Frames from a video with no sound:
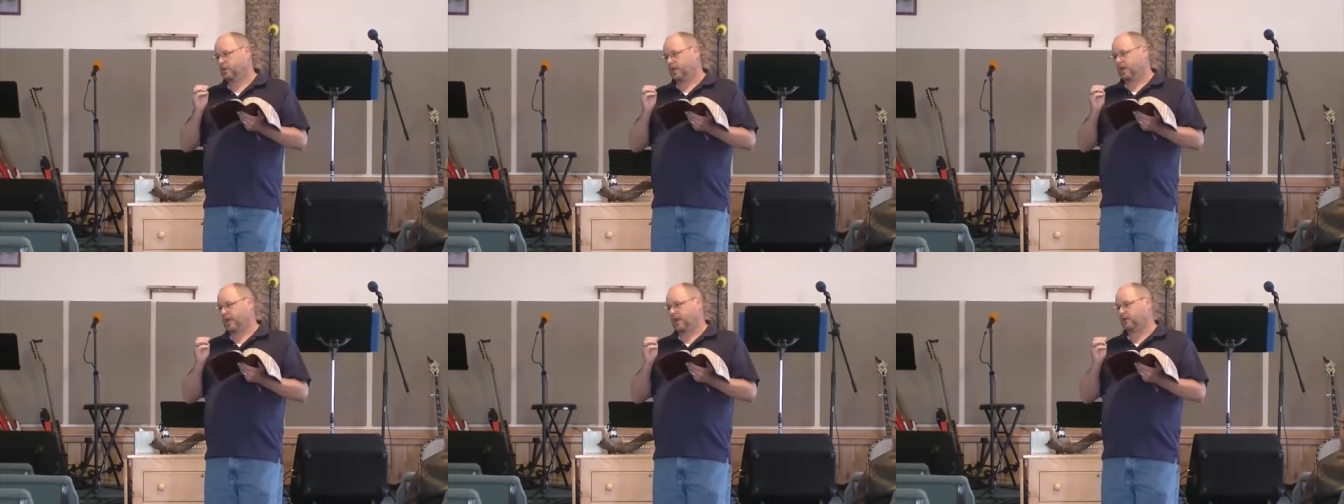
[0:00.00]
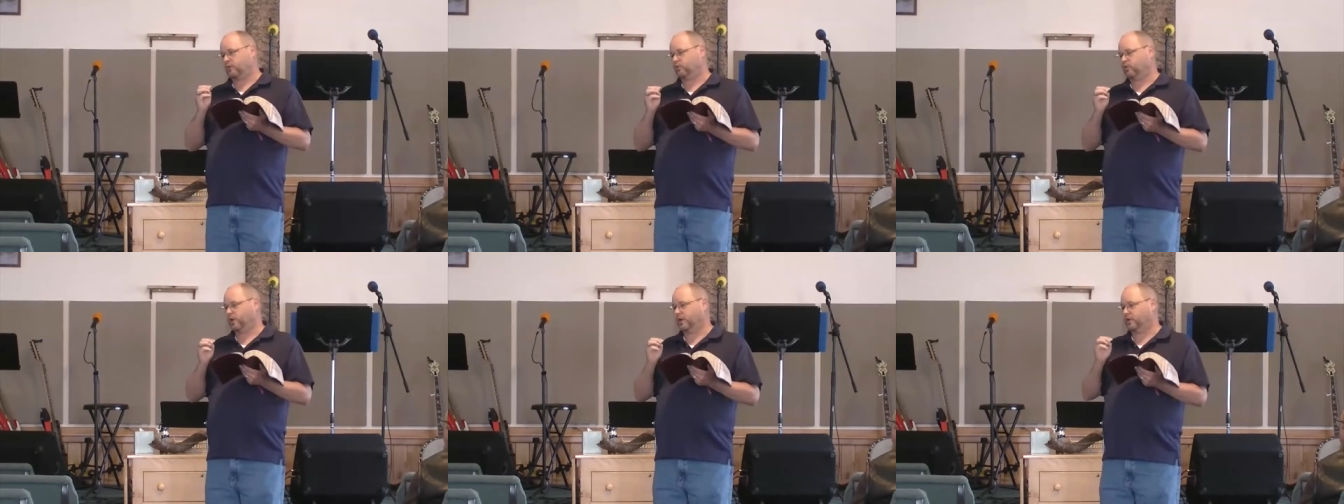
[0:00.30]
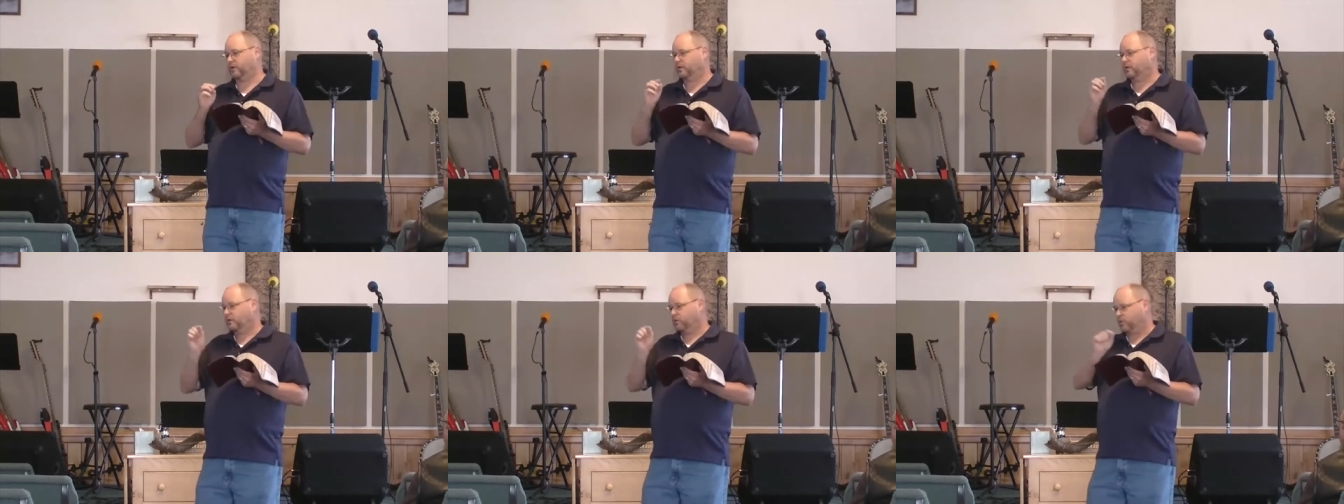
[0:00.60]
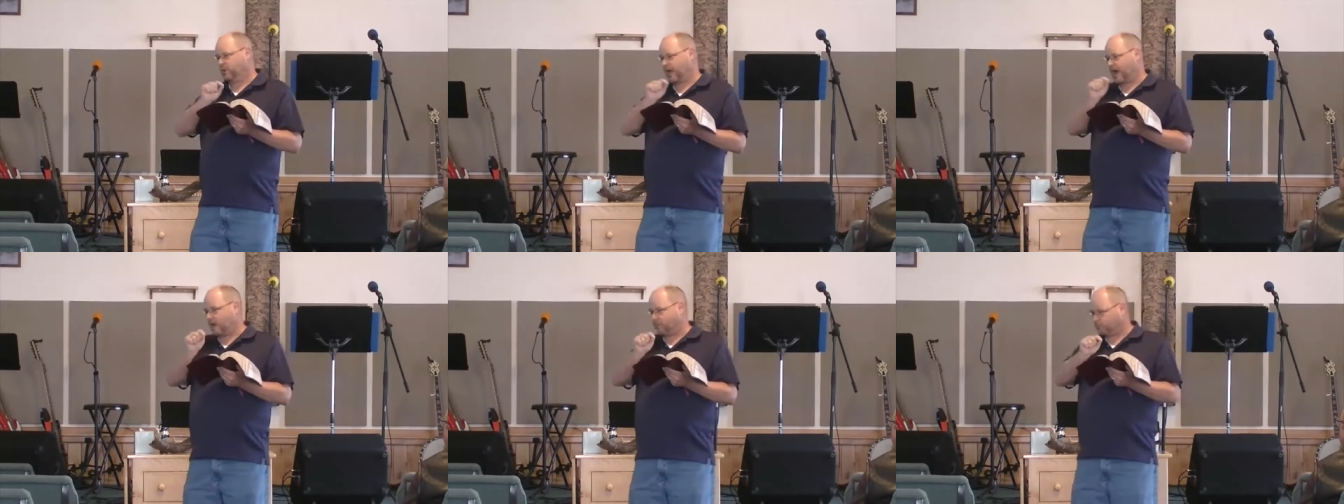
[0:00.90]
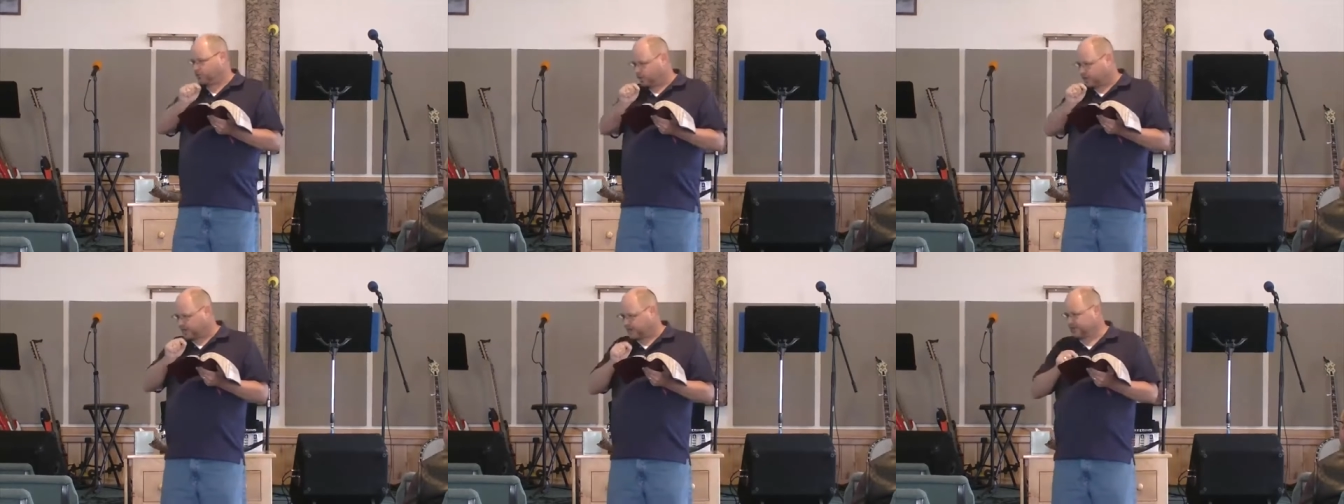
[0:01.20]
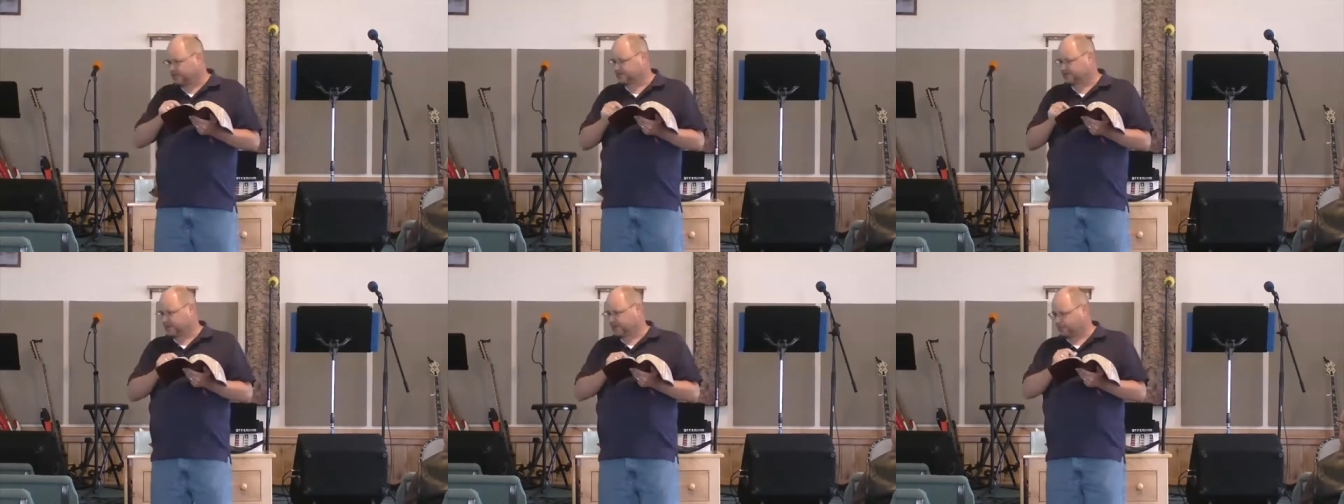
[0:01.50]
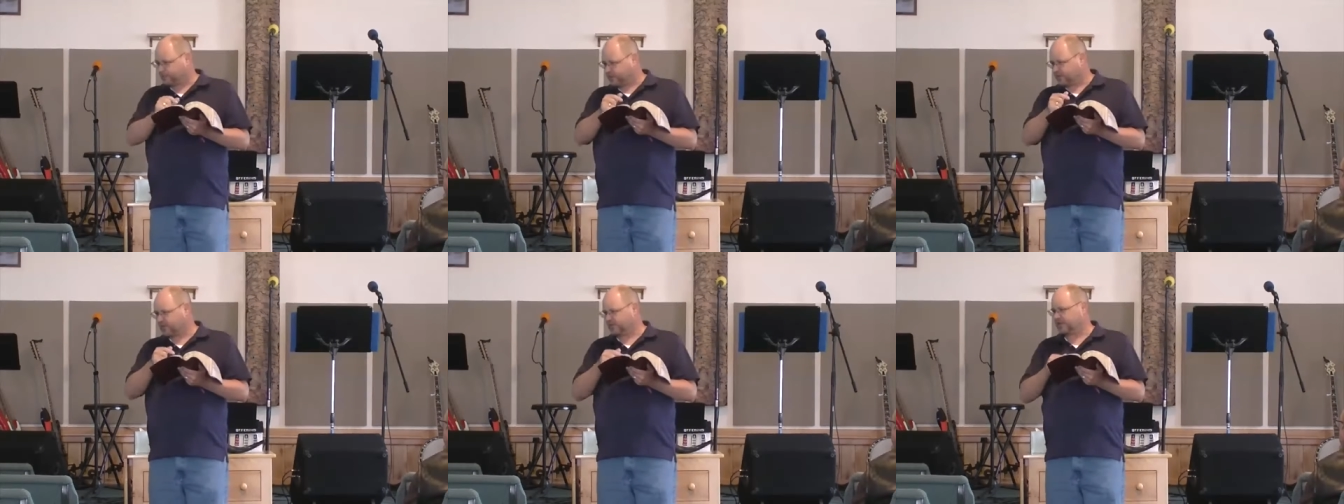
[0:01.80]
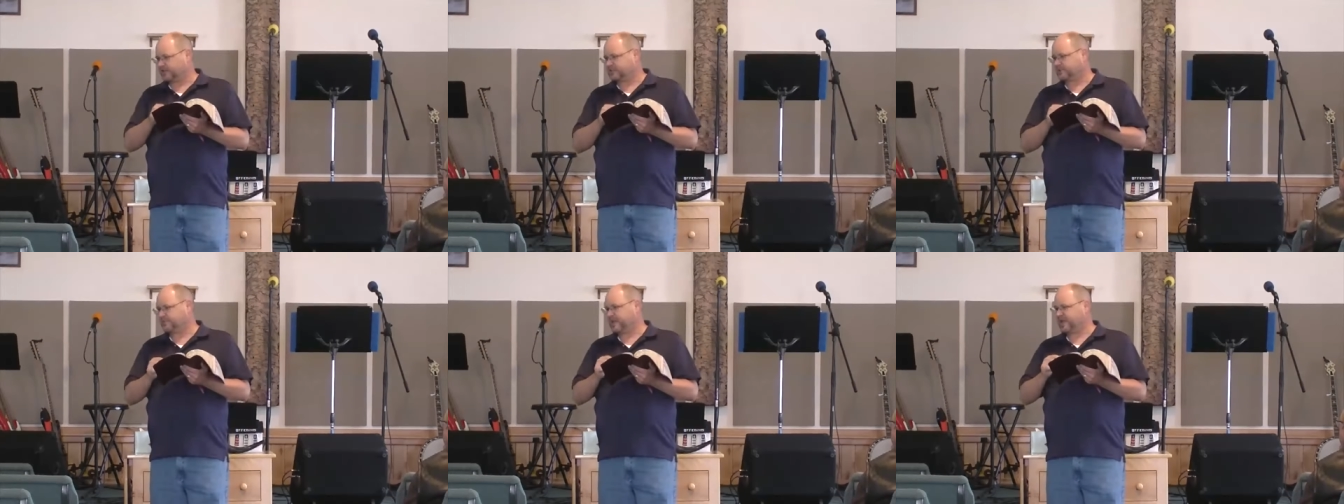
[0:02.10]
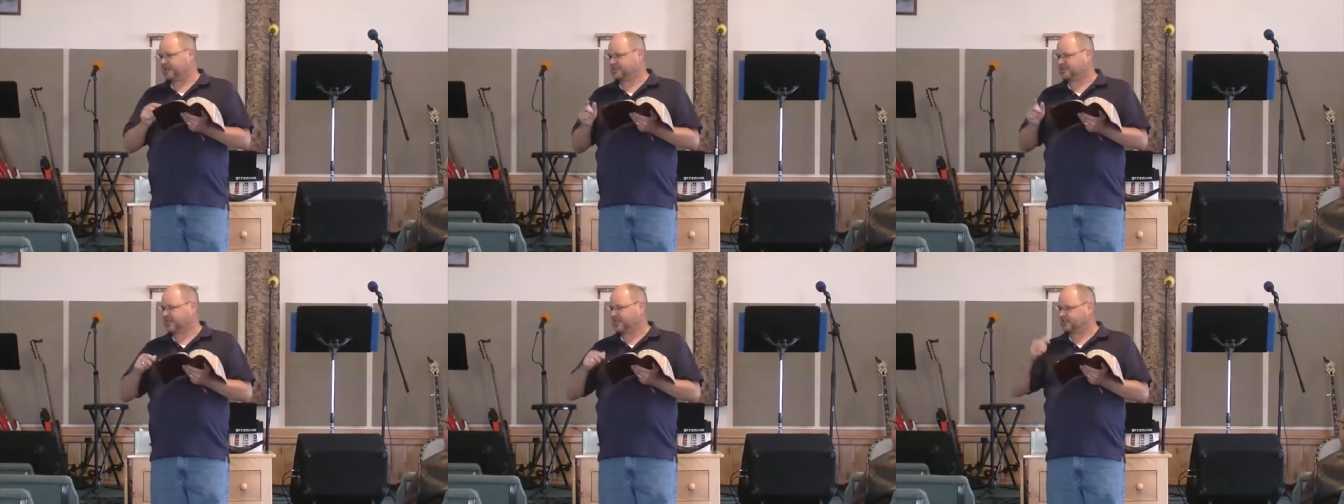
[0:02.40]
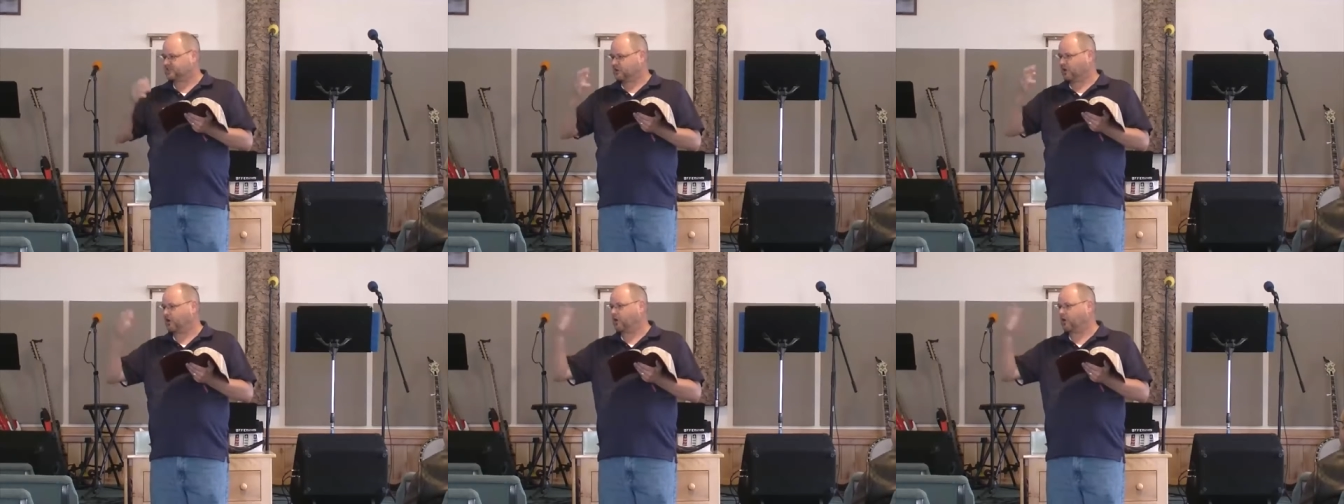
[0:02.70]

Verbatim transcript: And when, when I'm looking at something that doesn't make sense,